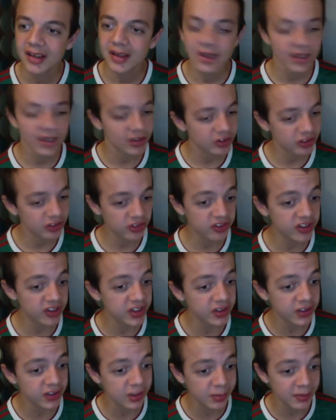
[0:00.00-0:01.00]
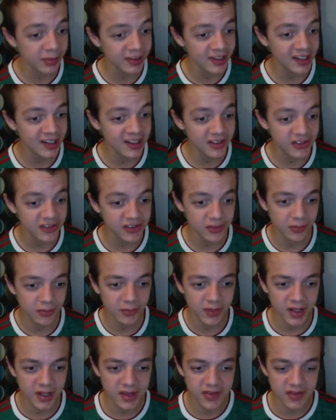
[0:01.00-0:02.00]
and I shall see you in a couple of days
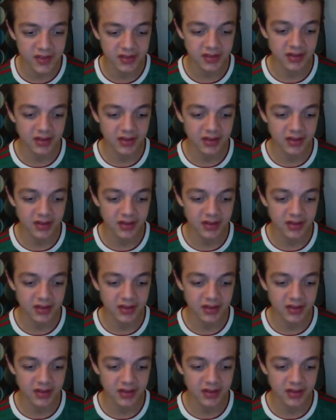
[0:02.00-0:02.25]
with